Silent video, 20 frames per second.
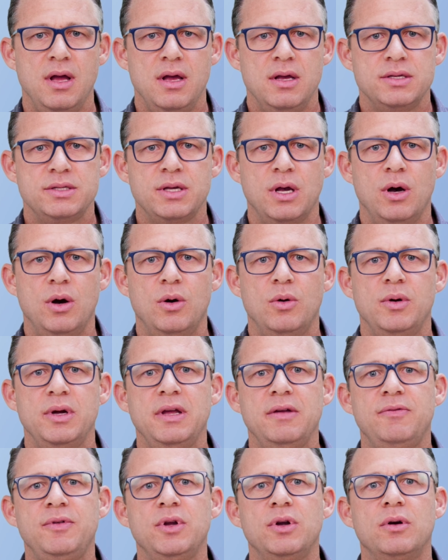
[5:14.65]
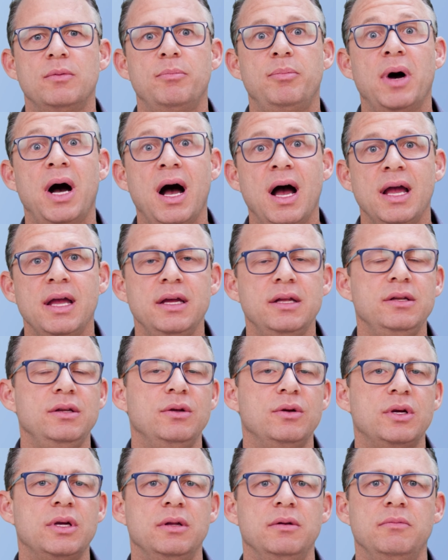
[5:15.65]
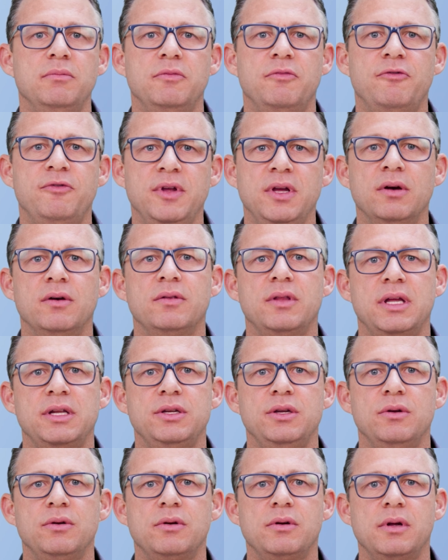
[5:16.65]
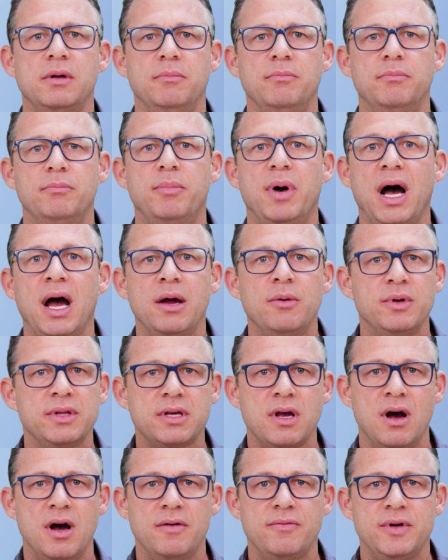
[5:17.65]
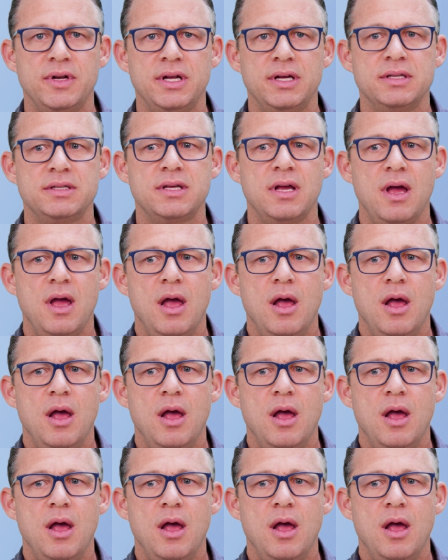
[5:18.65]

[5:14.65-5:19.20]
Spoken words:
So if you're buying, you can feel that you can buy with confidence,